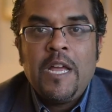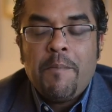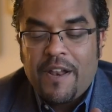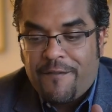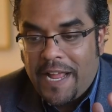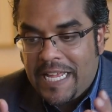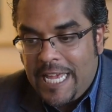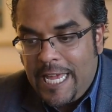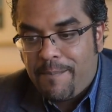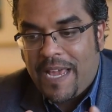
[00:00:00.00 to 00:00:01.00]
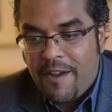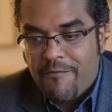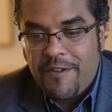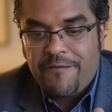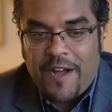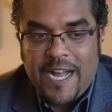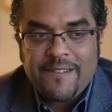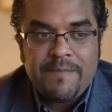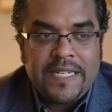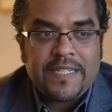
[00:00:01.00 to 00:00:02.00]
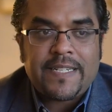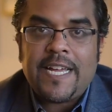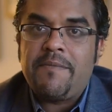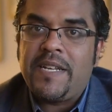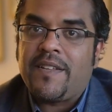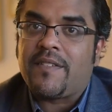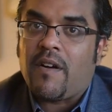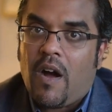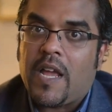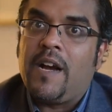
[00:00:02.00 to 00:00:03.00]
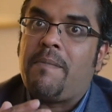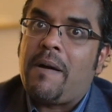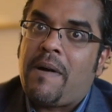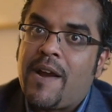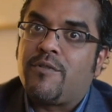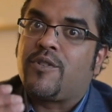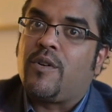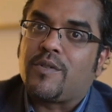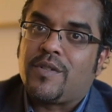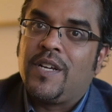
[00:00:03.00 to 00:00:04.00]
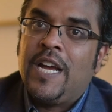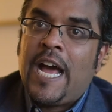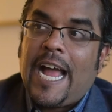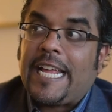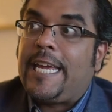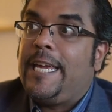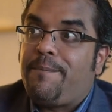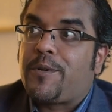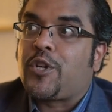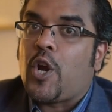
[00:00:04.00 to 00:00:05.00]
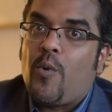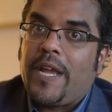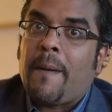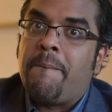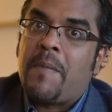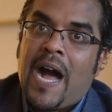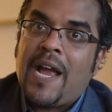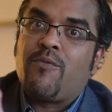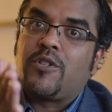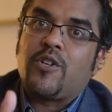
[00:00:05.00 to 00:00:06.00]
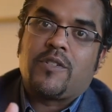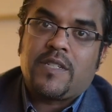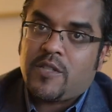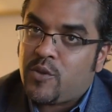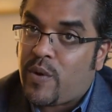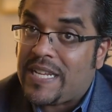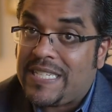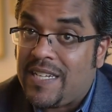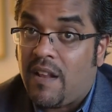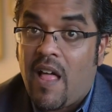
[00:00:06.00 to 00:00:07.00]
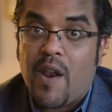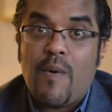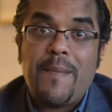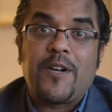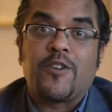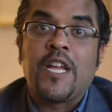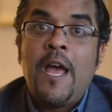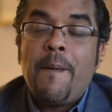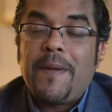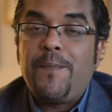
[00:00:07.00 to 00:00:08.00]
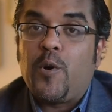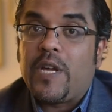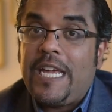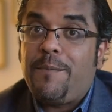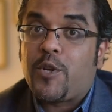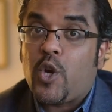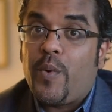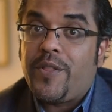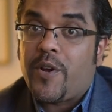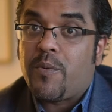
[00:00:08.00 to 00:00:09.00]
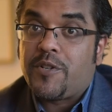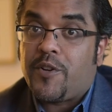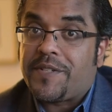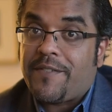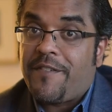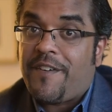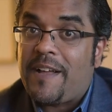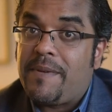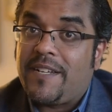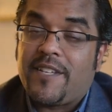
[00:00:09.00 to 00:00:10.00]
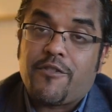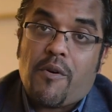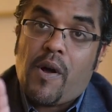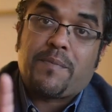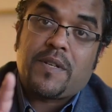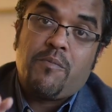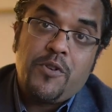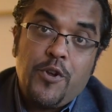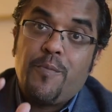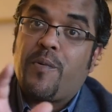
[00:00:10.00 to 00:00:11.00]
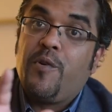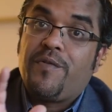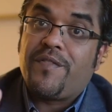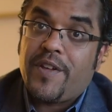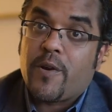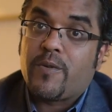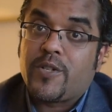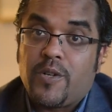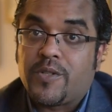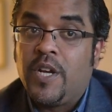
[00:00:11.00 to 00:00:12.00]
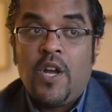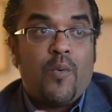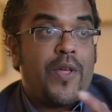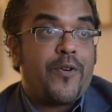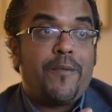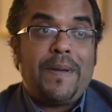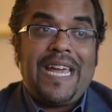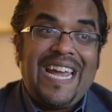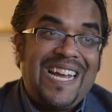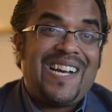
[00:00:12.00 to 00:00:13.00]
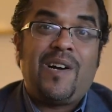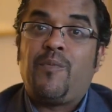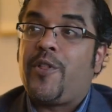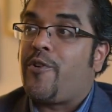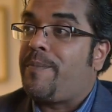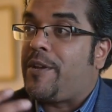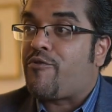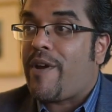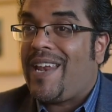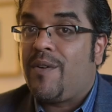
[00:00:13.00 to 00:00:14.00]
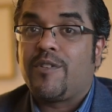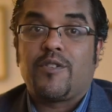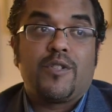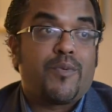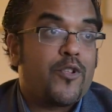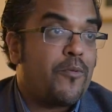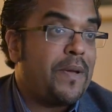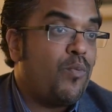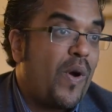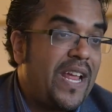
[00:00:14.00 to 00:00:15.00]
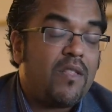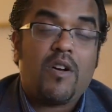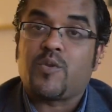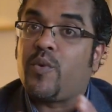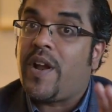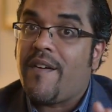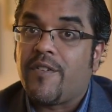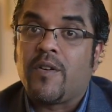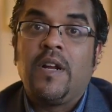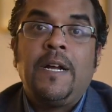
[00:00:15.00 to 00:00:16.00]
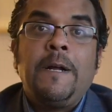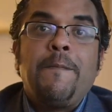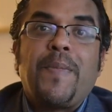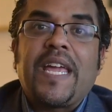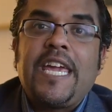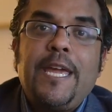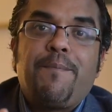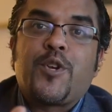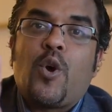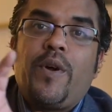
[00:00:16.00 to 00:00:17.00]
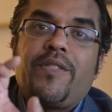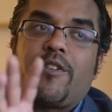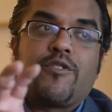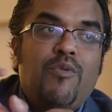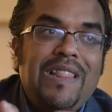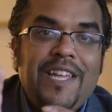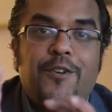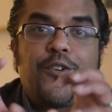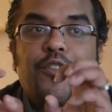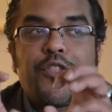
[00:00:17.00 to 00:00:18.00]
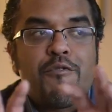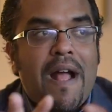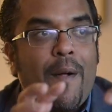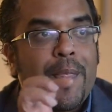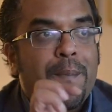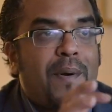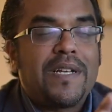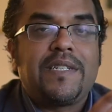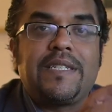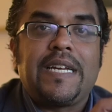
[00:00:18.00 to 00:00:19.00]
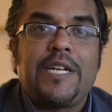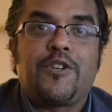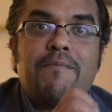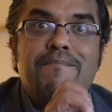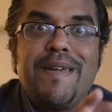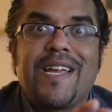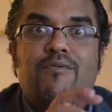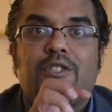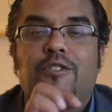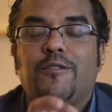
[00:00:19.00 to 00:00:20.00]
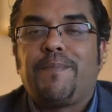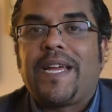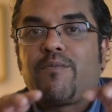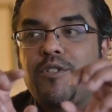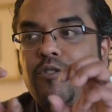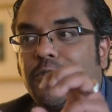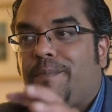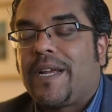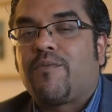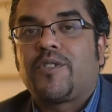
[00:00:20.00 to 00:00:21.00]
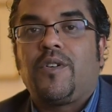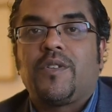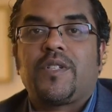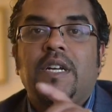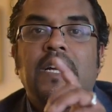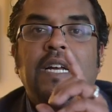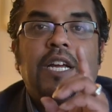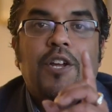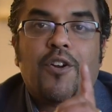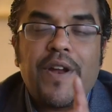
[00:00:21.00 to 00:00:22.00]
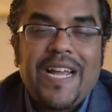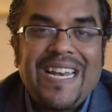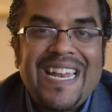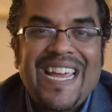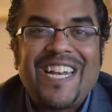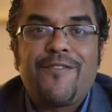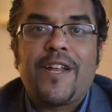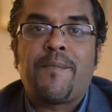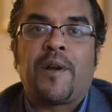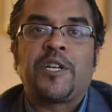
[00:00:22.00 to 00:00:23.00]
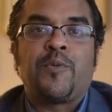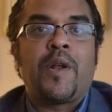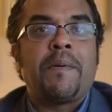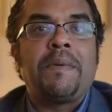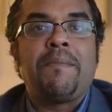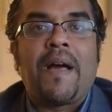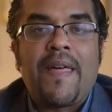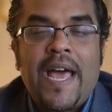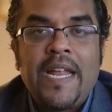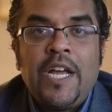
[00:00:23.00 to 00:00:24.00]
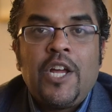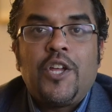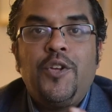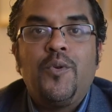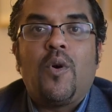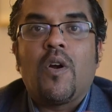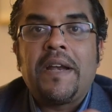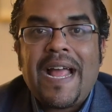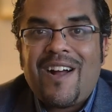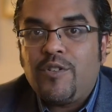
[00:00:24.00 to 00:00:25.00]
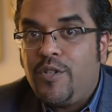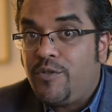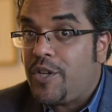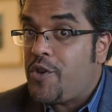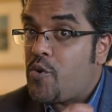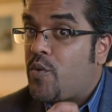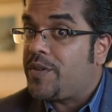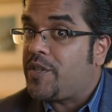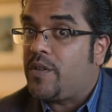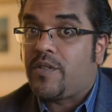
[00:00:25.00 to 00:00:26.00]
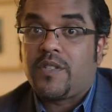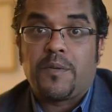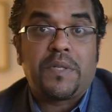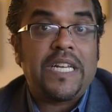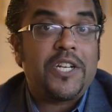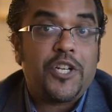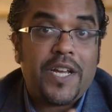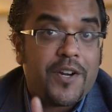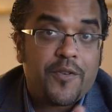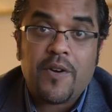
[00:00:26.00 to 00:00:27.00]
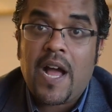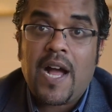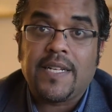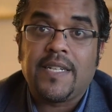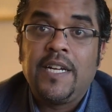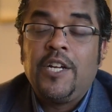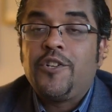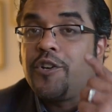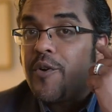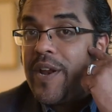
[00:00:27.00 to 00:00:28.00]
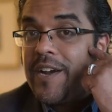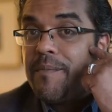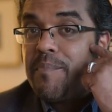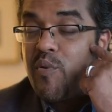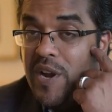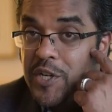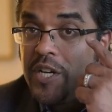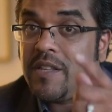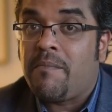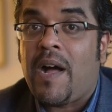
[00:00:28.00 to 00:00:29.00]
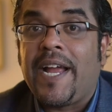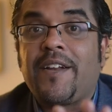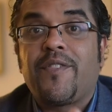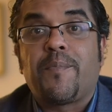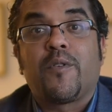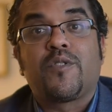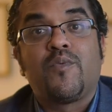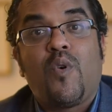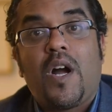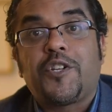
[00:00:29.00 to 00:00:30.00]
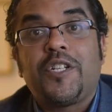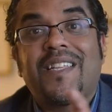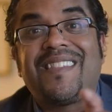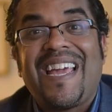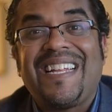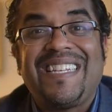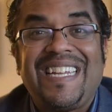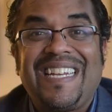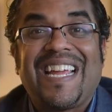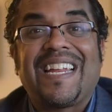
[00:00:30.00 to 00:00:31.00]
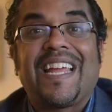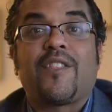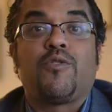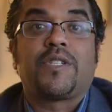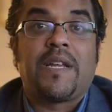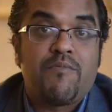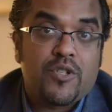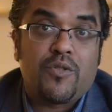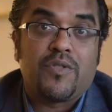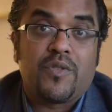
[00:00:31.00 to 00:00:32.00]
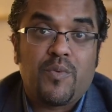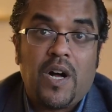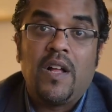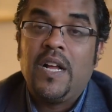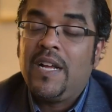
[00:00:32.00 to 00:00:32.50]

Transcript: But if I keep every 5 minutes, 10 minutes talking about my results, I keep showing my results. This is what I see in a lot of webinars. People keep showing their results every 5 minutes. They throw up some new proof of their results, whether it be income, whether it be trading results, whether it be weight loss, whatever. They keep showing there's littered throughout the presentation, big results, big results, big results. You're creating a negative net impression. What do I mean by that? You are now using your results, substantiated or not, to create an impression in the mind of the person watching that they indeed can get those same results as well.